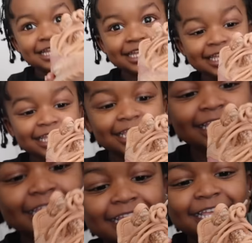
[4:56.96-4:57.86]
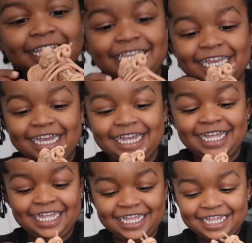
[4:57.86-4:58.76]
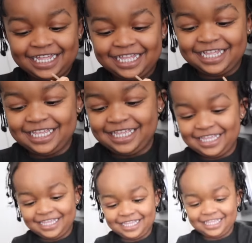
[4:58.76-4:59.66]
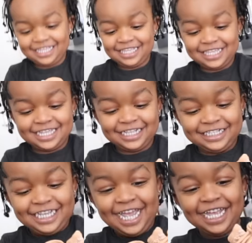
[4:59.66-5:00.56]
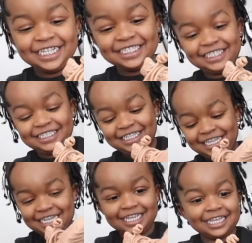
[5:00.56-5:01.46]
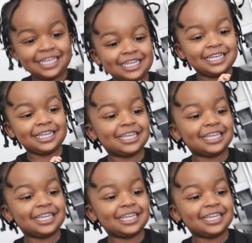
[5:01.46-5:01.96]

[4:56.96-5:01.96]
Are you serious? Yeah. Are you serious? Yes. You got some